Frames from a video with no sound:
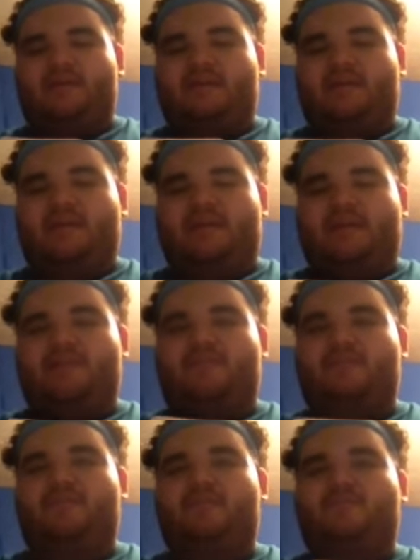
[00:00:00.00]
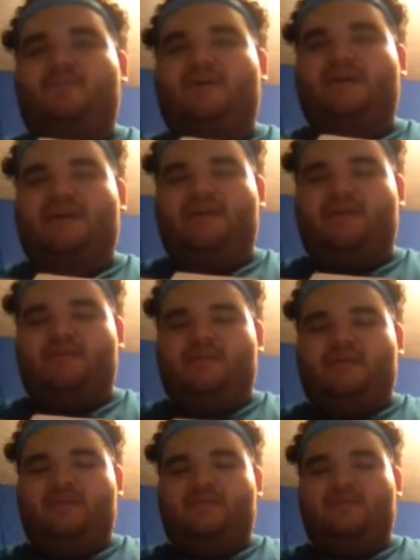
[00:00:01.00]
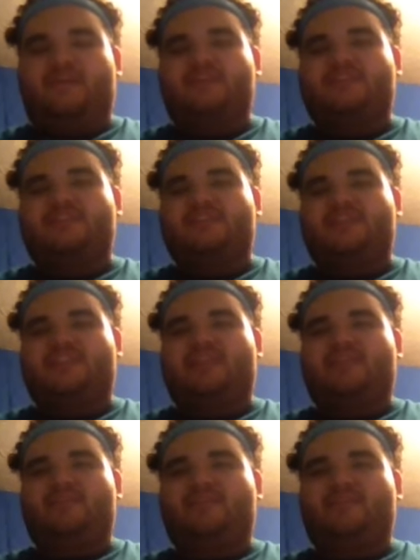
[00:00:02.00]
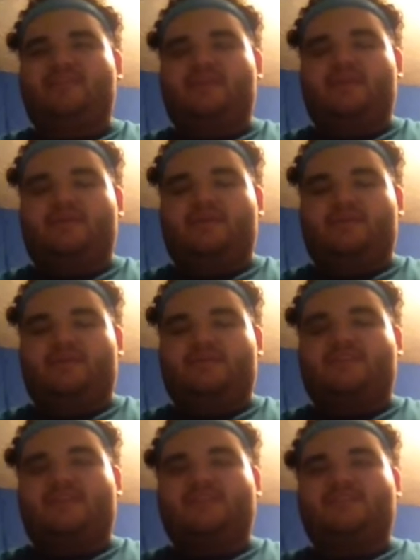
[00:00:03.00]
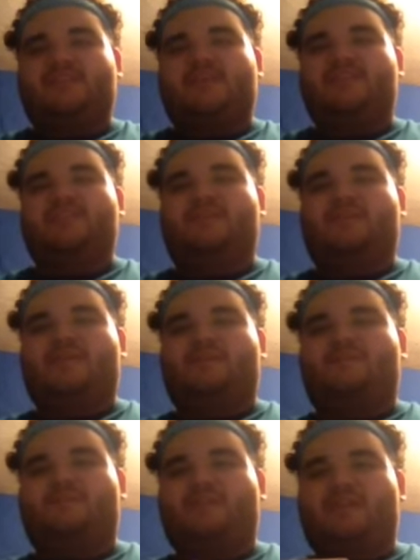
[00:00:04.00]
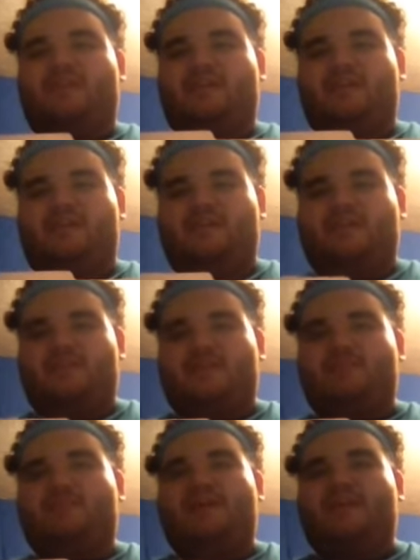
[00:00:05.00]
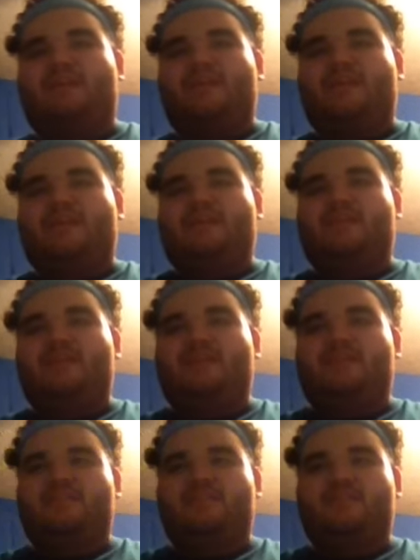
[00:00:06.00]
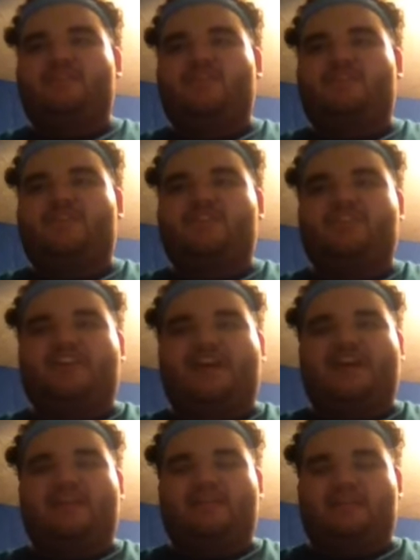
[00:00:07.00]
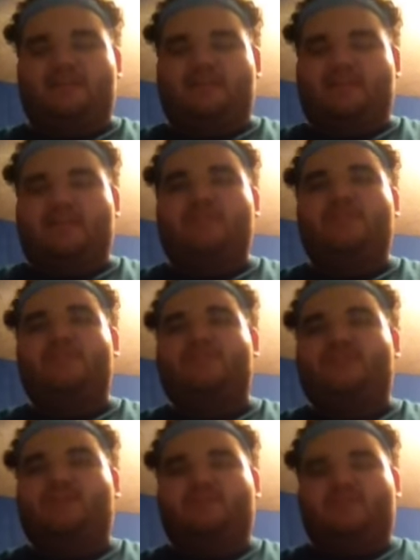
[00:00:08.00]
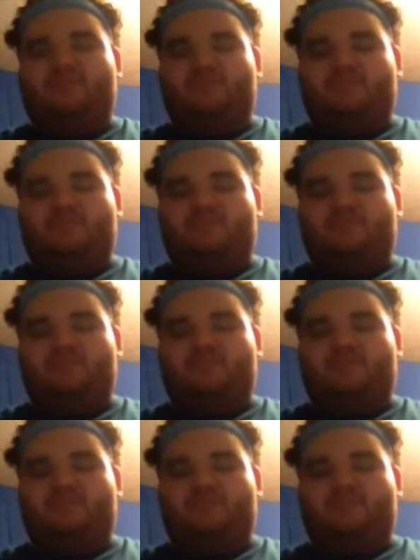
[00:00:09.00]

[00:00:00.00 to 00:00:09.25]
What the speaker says: Again, I don't know why Tulsa's in there, because Tulsa did not do enough for me, in my opinion, to deserve a shot in this tournament.